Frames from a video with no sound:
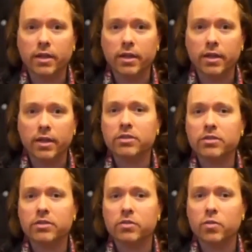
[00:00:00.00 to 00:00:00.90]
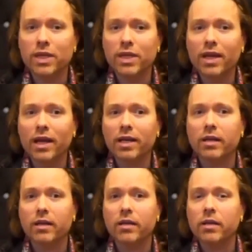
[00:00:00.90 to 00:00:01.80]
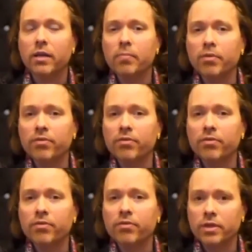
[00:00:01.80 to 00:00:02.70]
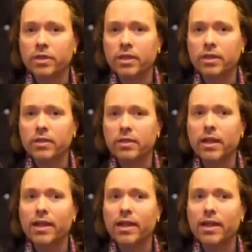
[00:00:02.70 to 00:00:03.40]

uh, investors, we got in before Wall Street did.